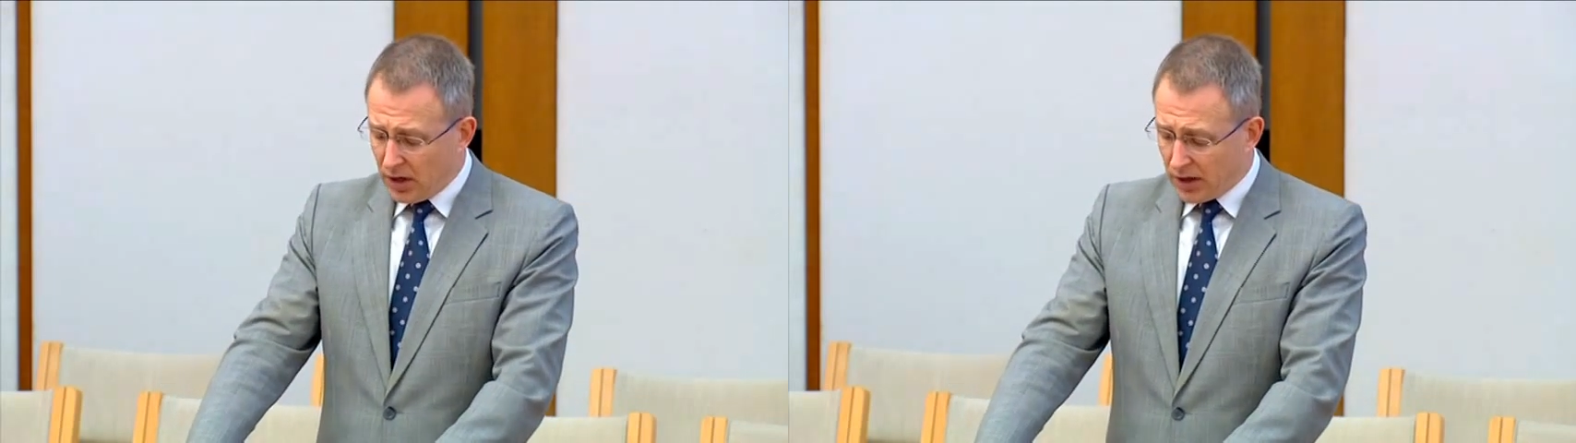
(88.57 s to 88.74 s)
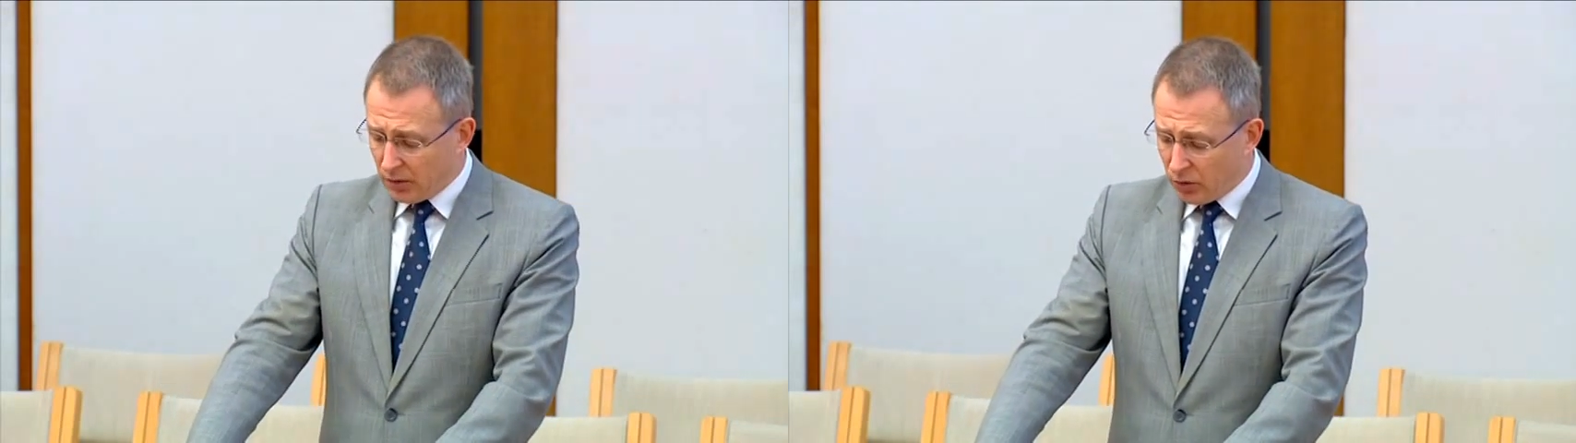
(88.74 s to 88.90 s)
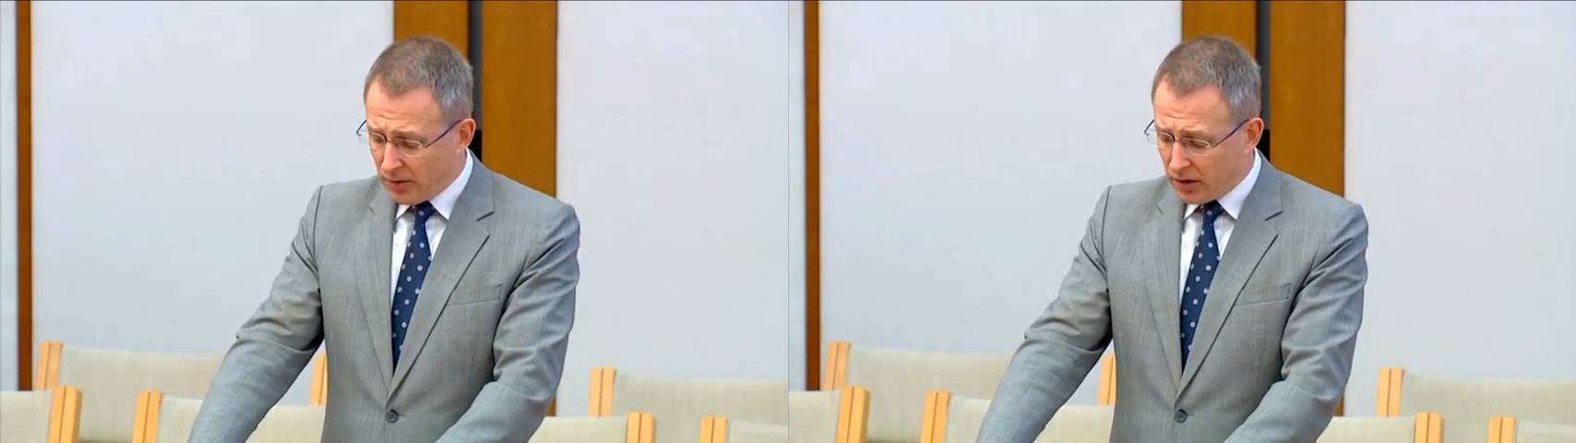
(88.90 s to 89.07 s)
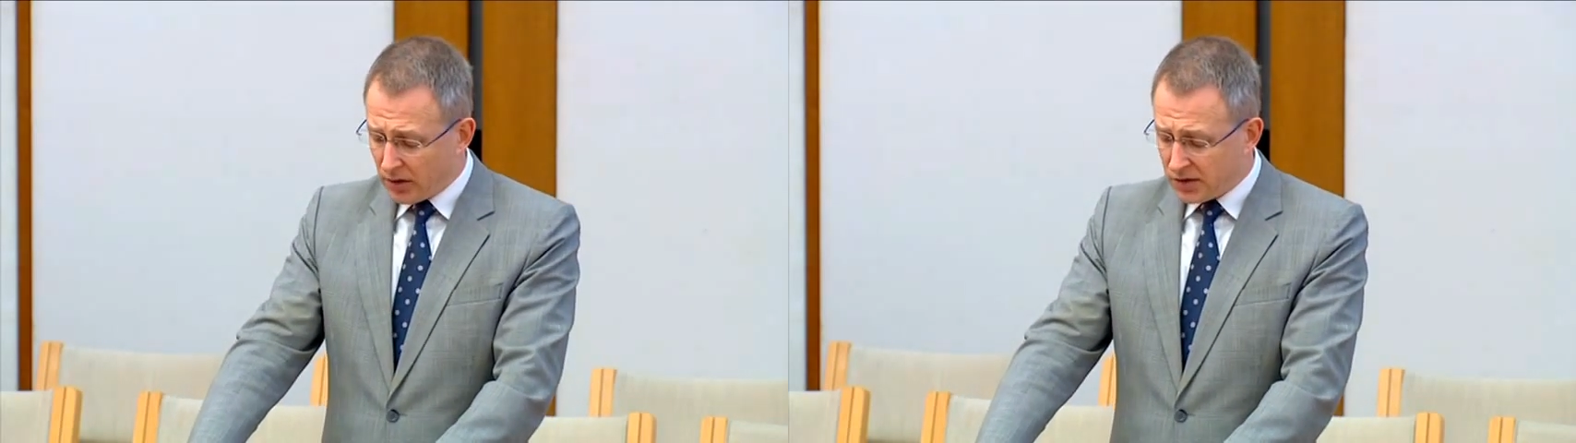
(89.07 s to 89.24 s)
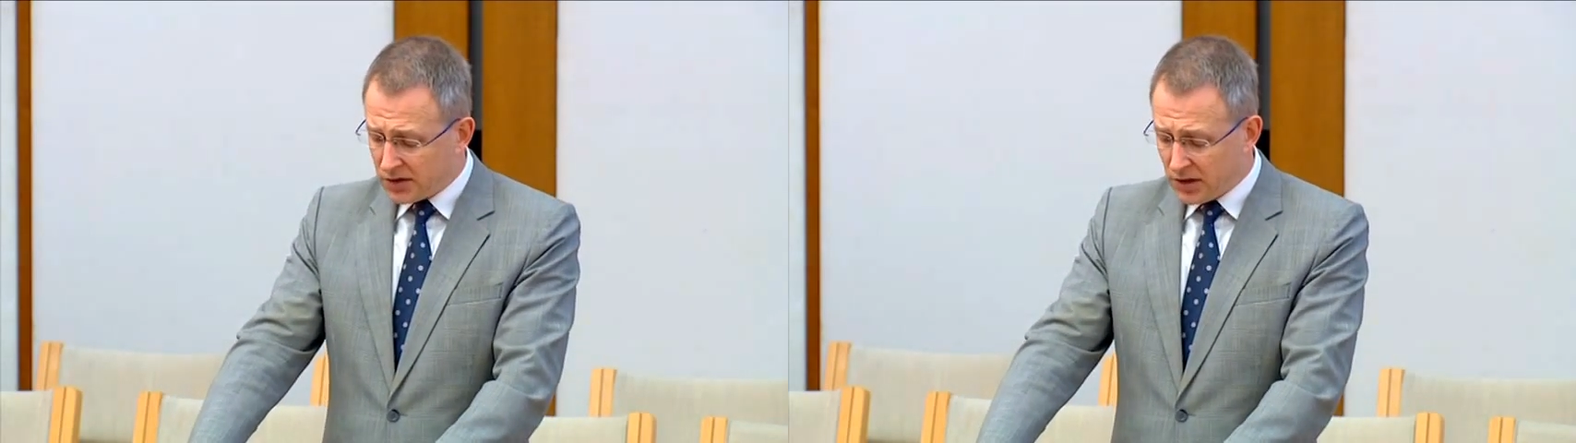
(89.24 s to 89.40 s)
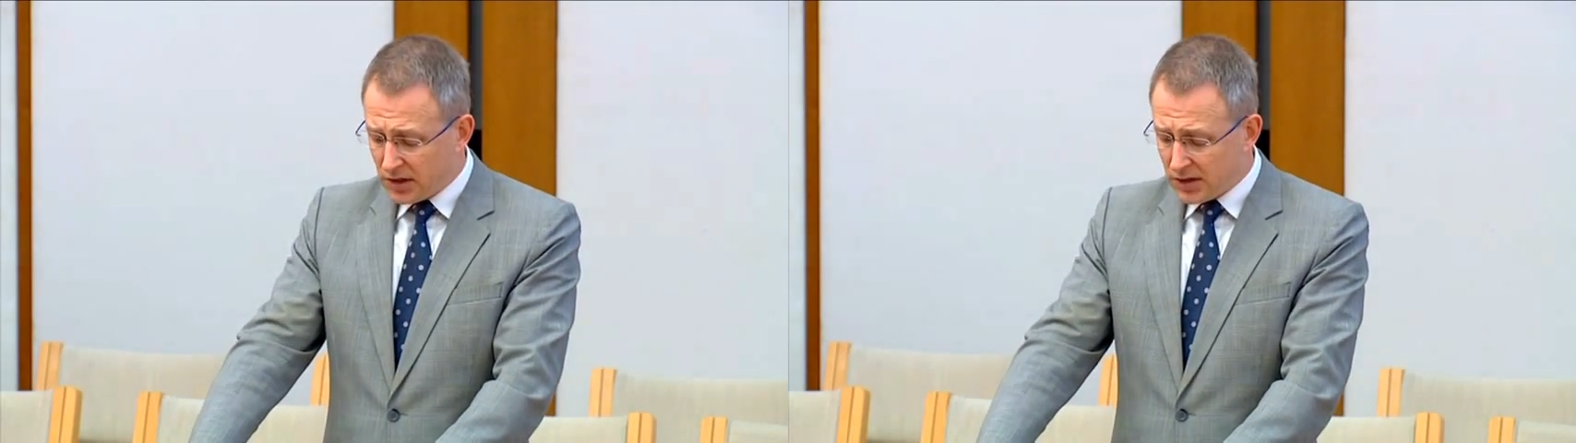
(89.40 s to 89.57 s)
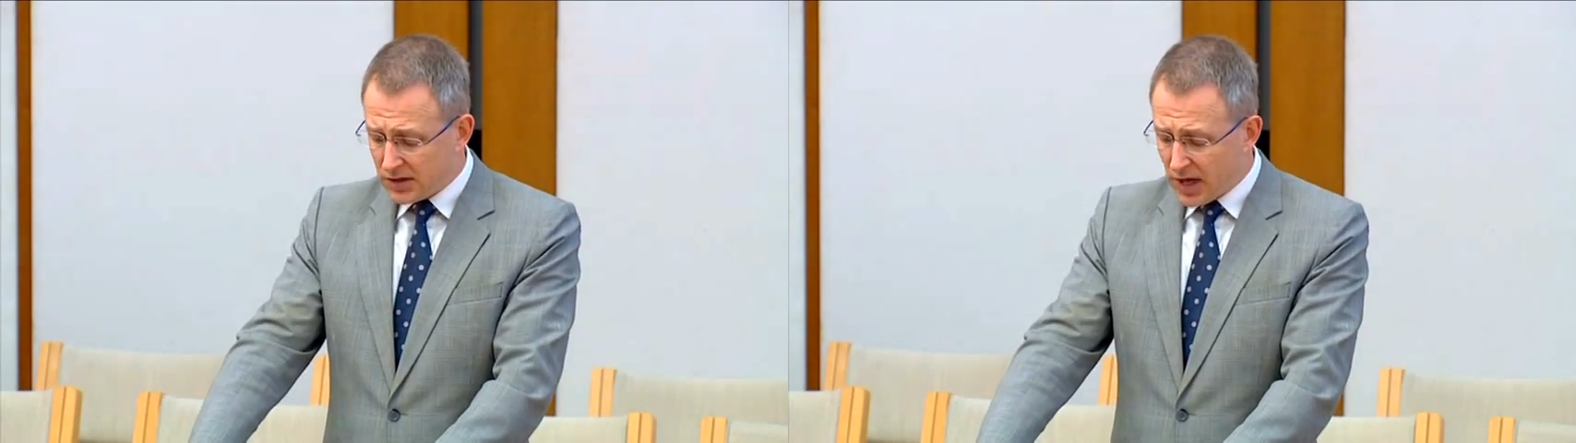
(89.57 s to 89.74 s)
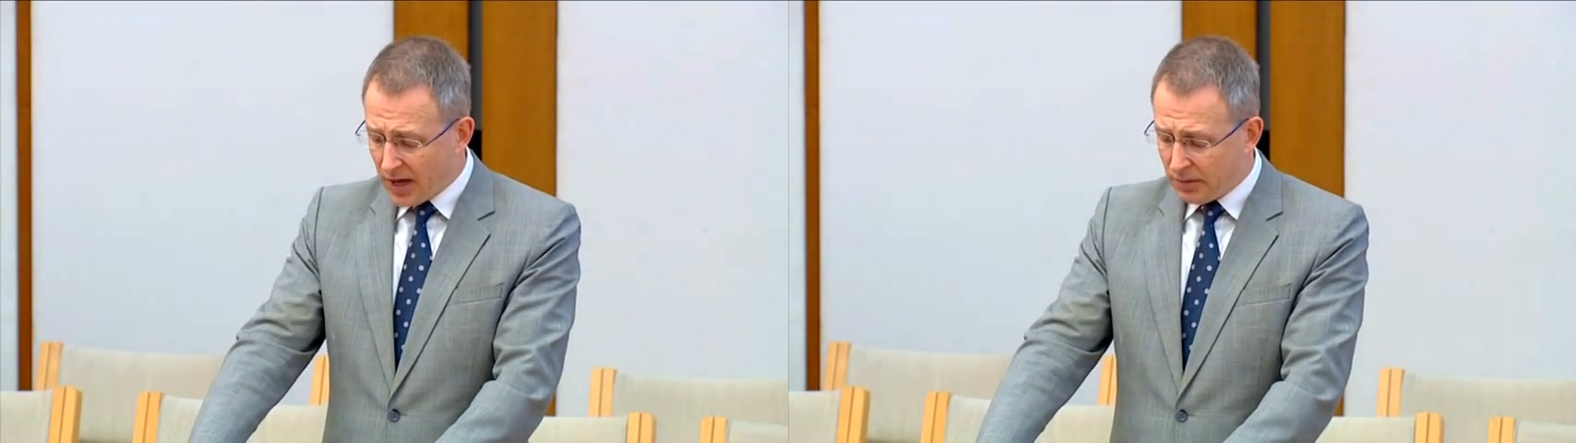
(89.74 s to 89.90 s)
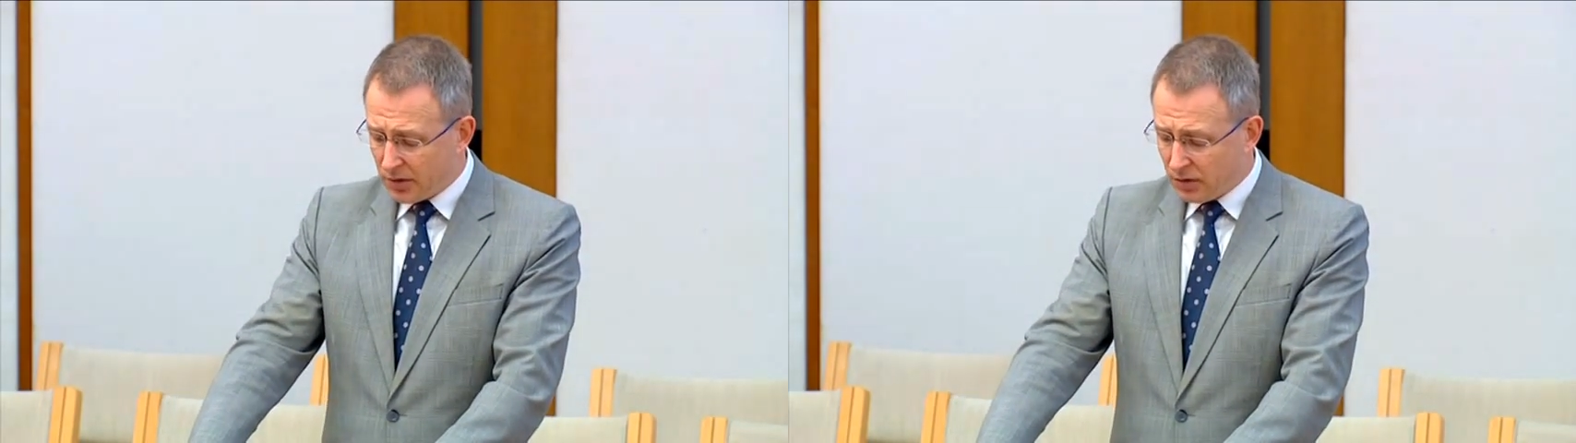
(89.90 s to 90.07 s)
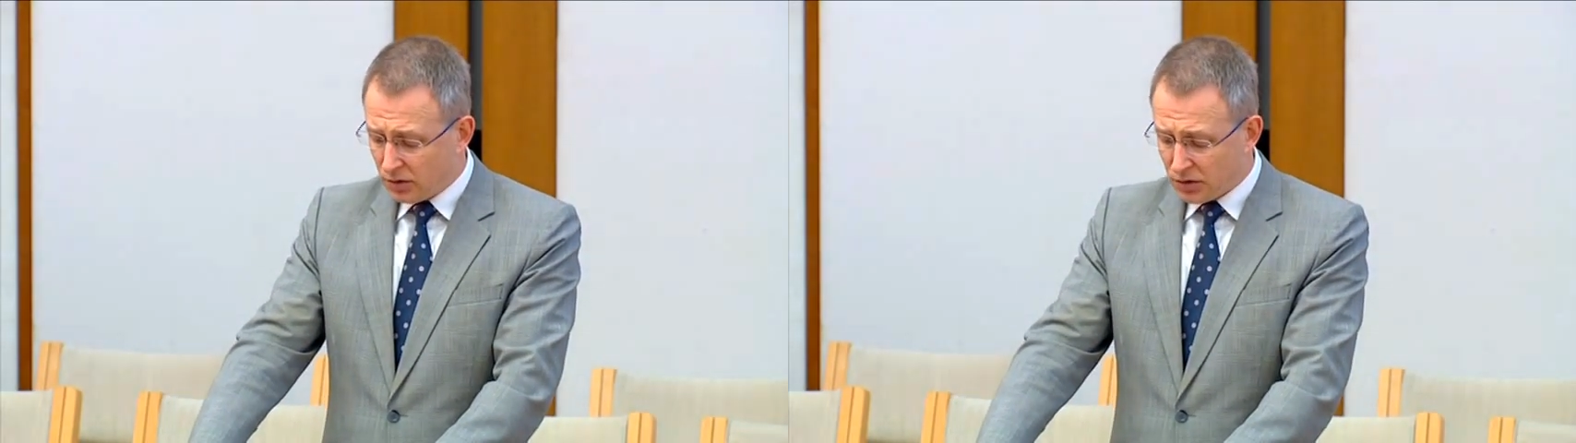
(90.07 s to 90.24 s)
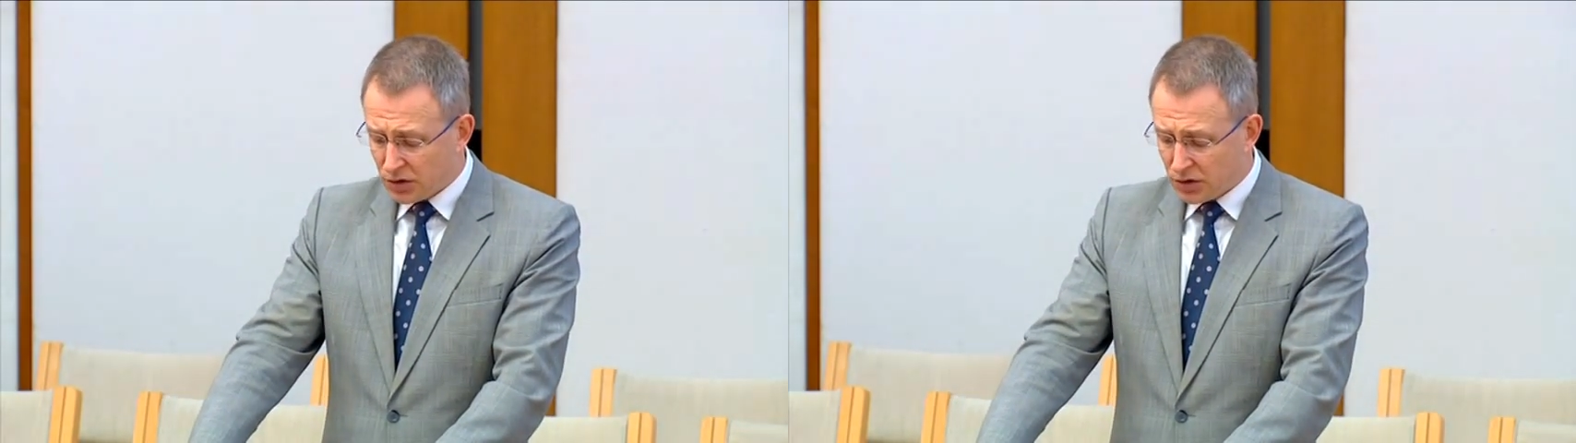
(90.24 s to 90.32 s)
that women on Sydney's Upper North